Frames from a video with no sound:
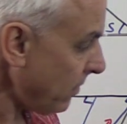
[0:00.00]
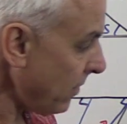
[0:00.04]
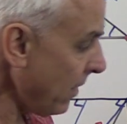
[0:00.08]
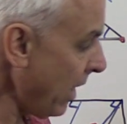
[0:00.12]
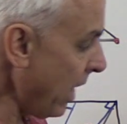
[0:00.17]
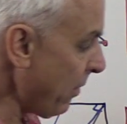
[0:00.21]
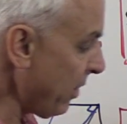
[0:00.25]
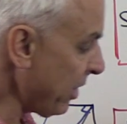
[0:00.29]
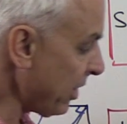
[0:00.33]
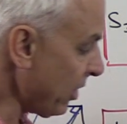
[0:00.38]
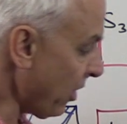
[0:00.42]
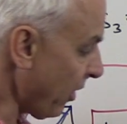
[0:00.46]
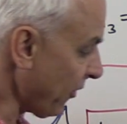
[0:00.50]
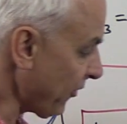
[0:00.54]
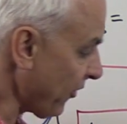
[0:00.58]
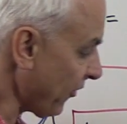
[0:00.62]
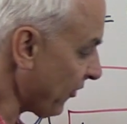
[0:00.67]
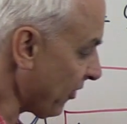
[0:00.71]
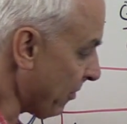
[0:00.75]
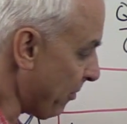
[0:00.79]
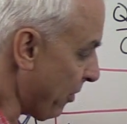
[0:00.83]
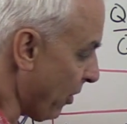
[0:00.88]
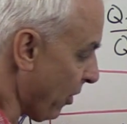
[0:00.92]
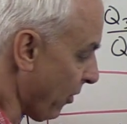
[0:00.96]
And we can also
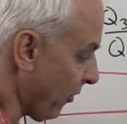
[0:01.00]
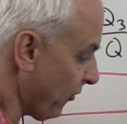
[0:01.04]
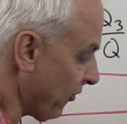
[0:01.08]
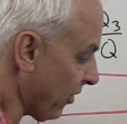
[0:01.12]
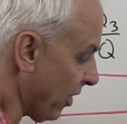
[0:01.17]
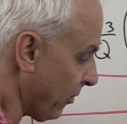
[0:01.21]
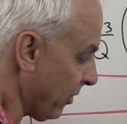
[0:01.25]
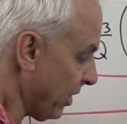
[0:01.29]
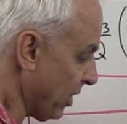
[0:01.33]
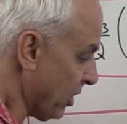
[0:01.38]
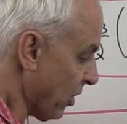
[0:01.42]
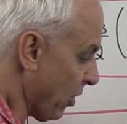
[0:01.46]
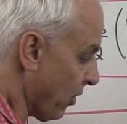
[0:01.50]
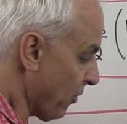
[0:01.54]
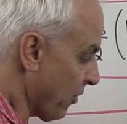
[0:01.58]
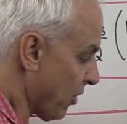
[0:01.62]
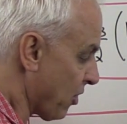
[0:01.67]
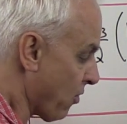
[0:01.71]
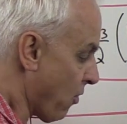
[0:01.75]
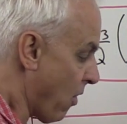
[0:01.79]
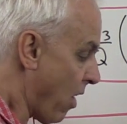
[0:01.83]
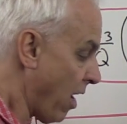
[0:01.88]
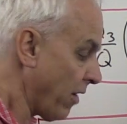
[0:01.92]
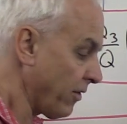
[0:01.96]
suppose that we know the
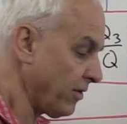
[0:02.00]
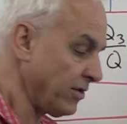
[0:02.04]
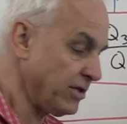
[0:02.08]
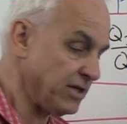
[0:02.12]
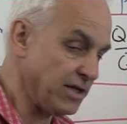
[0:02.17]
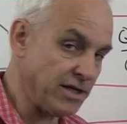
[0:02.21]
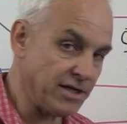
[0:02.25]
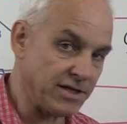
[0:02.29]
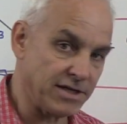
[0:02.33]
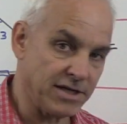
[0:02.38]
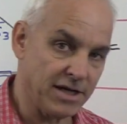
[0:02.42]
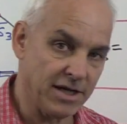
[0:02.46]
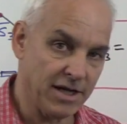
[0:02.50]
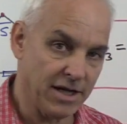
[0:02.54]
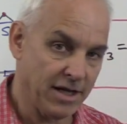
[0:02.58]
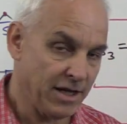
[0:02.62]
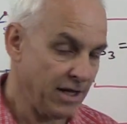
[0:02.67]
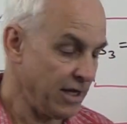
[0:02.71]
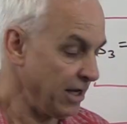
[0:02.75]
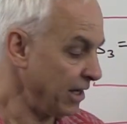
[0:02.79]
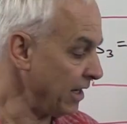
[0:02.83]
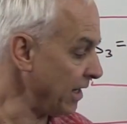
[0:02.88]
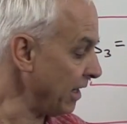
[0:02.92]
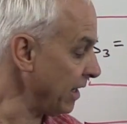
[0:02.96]
quadrances
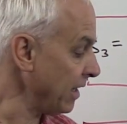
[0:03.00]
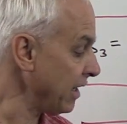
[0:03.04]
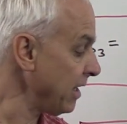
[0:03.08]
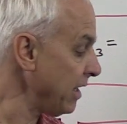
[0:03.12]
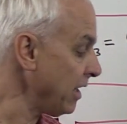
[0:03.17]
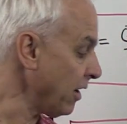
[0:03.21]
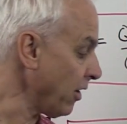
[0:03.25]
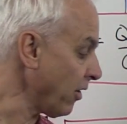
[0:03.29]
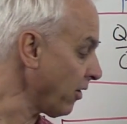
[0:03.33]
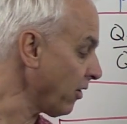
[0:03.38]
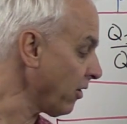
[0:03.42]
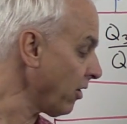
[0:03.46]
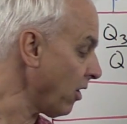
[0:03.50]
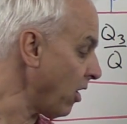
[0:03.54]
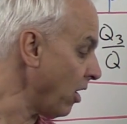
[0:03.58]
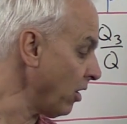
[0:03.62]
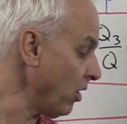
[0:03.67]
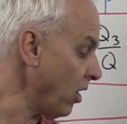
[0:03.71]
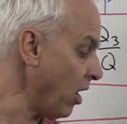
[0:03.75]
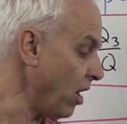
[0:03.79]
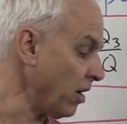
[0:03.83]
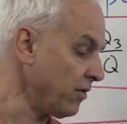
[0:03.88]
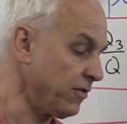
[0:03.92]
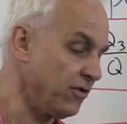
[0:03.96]
here
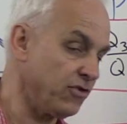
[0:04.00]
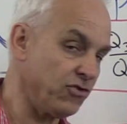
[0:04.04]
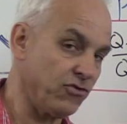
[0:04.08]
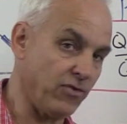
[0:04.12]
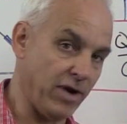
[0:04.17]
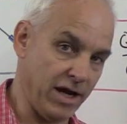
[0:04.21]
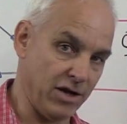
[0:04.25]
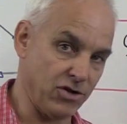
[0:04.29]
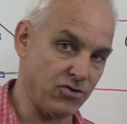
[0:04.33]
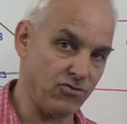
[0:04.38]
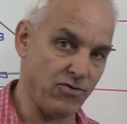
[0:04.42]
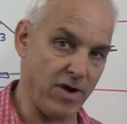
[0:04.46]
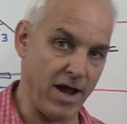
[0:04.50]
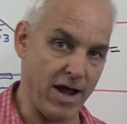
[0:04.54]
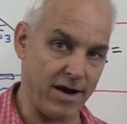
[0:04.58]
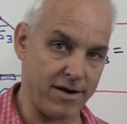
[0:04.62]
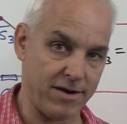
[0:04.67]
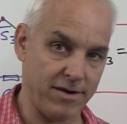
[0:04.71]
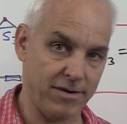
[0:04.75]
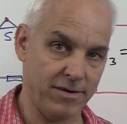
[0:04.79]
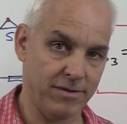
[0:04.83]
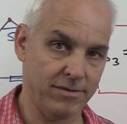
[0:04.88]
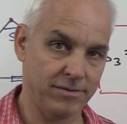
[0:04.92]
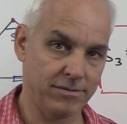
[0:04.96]
along the train track.
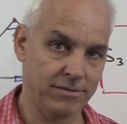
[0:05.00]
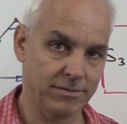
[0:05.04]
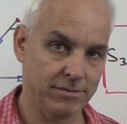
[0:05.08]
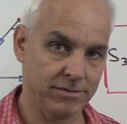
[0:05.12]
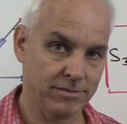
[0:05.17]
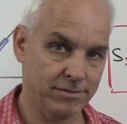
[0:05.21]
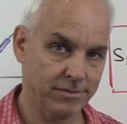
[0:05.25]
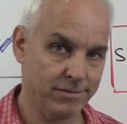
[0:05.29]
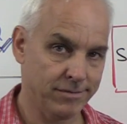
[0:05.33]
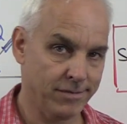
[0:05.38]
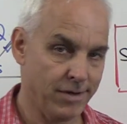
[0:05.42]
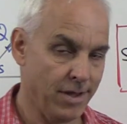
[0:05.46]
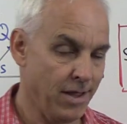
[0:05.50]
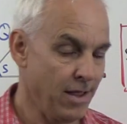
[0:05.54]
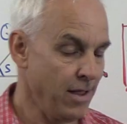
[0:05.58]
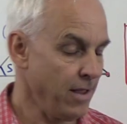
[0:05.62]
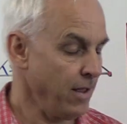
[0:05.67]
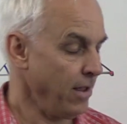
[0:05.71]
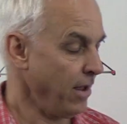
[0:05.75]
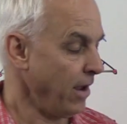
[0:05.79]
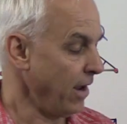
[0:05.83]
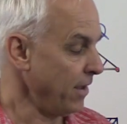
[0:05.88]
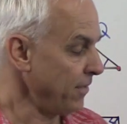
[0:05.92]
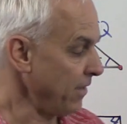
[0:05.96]

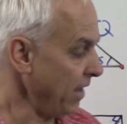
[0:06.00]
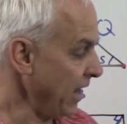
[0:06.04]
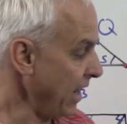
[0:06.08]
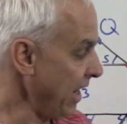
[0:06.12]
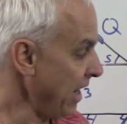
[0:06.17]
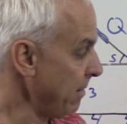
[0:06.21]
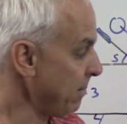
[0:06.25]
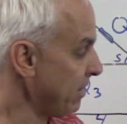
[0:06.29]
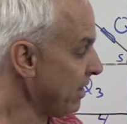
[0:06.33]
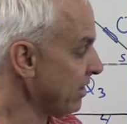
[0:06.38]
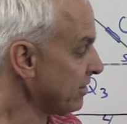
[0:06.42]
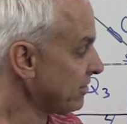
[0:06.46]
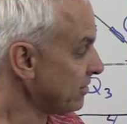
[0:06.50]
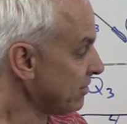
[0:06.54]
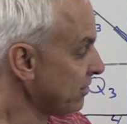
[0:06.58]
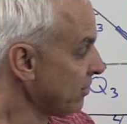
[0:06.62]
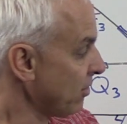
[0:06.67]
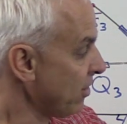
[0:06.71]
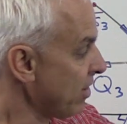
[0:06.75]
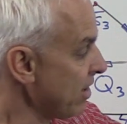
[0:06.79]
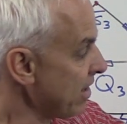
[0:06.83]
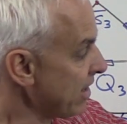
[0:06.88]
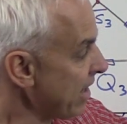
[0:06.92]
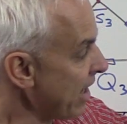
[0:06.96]
And the aim is
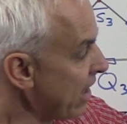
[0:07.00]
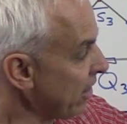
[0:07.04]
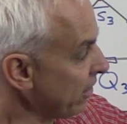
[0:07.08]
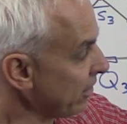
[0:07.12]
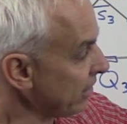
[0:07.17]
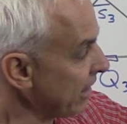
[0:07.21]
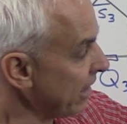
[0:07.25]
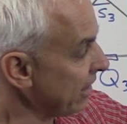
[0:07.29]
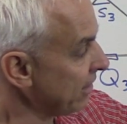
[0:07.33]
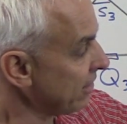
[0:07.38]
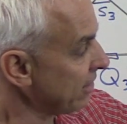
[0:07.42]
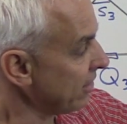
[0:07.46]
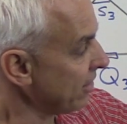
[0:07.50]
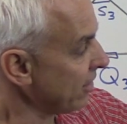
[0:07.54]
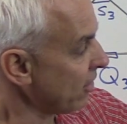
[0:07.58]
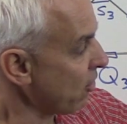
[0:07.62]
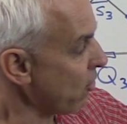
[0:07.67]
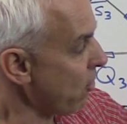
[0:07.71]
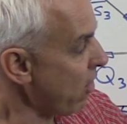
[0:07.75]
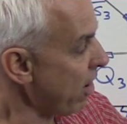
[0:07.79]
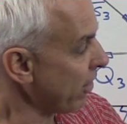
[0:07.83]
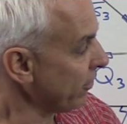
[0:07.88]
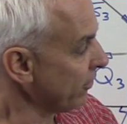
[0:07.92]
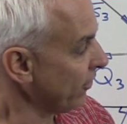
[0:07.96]
to calculate the
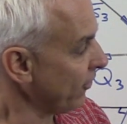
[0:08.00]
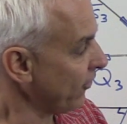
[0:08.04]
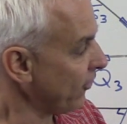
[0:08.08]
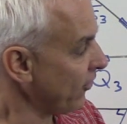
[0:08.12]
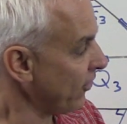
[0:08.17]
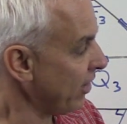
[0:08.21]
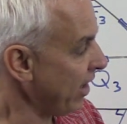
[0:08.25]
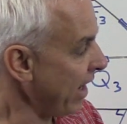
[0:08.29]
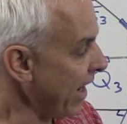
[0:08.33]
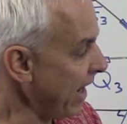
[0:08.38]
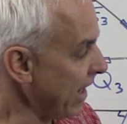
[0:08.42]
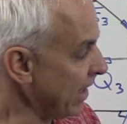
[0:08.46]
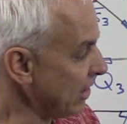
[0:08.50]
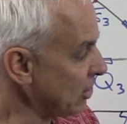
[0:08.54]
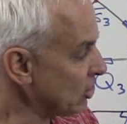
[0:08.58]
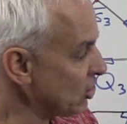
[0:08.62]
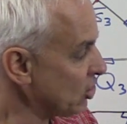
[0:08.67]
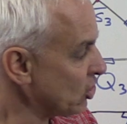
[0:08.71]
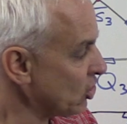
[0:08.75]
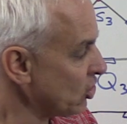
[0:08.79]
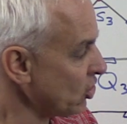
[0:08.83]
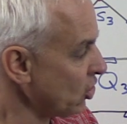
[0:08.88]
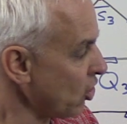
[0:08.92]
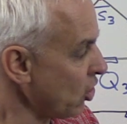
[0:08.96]
quadrants
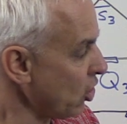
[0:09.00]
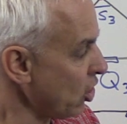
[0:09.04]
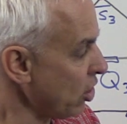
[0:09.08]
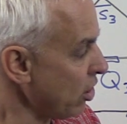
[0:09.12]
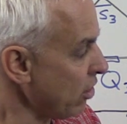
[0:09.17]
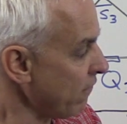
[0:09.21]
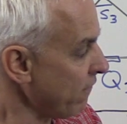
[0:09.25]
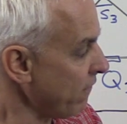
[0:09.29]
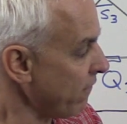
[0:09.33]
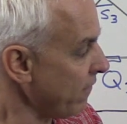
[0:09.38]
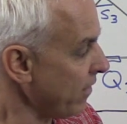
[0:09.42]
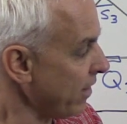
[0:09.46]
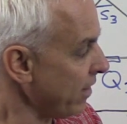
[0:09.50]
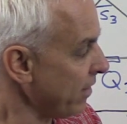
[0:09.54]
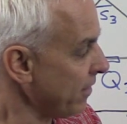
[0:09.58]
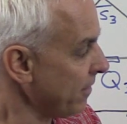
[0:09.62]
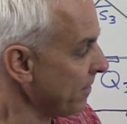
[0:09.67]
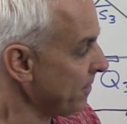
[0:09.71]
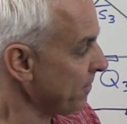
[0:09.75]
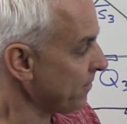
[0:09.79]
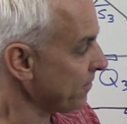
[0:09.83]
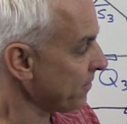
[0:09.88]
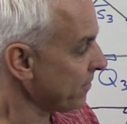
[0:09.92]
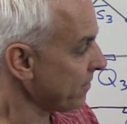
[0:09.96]
H of
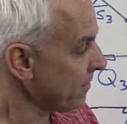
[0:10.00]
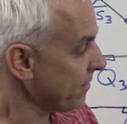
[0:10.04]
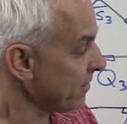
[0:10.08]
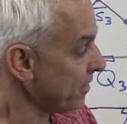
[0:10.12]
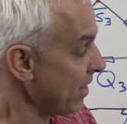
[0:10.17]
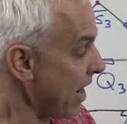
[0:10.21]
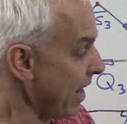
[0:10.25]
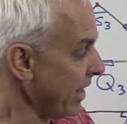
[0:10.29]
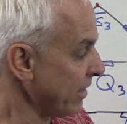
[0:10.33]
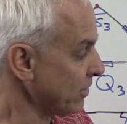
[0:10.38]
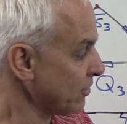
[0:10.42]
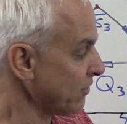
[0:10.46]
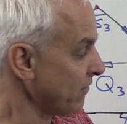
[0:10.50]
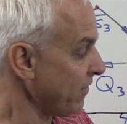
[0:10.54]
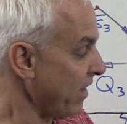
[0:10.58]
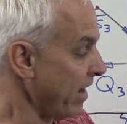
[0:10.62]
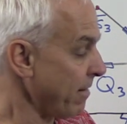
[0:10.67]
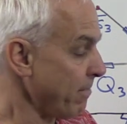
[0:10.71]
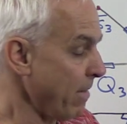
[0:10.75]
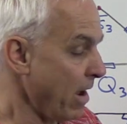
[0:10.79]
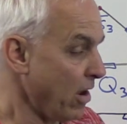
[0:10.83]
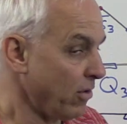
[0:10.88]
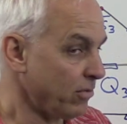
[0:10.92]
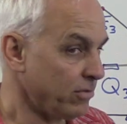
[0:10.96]
the height of
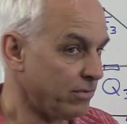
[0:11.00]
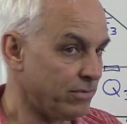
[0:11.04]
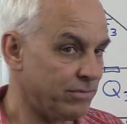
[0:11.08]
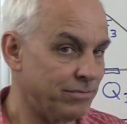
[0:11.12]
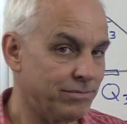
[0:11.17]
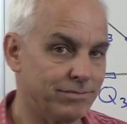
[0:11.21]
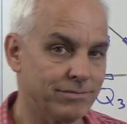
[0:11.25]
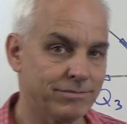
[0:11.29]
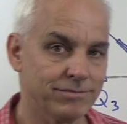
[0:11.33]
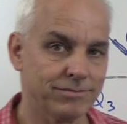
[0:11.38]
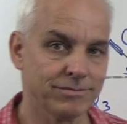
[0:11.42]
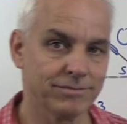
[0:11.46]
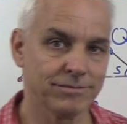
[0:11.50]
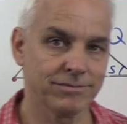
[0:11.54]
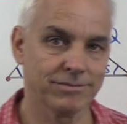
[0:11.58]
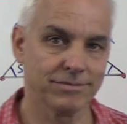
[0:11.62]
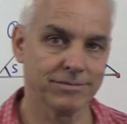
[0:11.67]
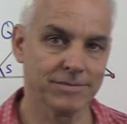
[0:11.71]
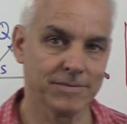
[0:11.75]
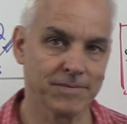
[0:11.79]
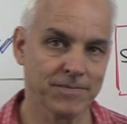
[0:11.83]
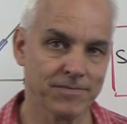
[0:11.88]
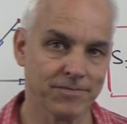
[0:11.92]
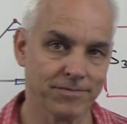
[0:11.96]
that mountain.
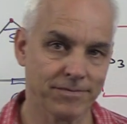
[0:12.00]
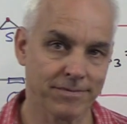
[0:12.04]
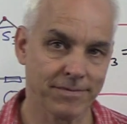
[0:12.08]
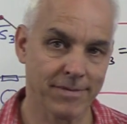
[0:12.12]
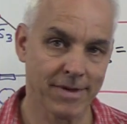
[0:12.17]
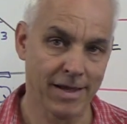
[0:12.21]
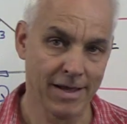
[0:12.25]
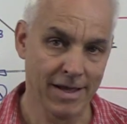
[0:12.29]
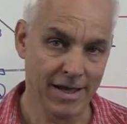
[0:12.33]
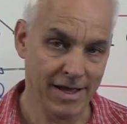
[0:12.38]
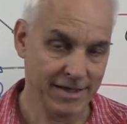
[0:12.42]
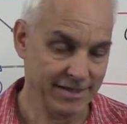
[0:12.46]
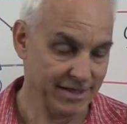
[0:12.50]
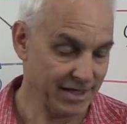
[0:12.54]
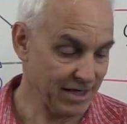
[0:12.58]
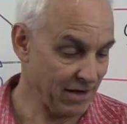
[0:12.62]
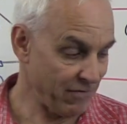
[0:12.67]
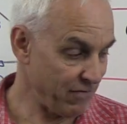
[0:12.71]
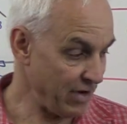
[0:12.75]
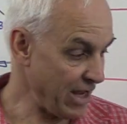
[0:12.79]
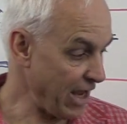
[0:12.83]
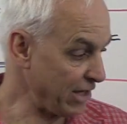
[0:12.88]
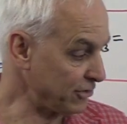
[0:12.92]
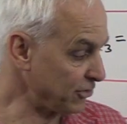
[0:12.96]
It's a
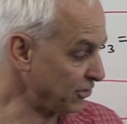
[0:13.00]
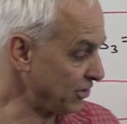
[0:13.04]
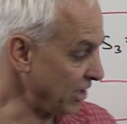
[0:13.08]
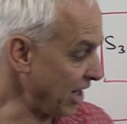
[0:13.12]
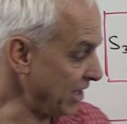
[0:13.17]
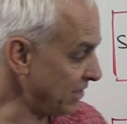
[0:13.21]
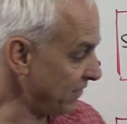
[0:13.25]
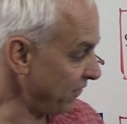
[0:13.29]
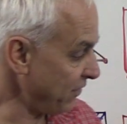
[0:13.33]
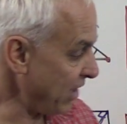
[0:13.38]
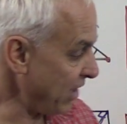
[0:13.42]
lovely exercise. If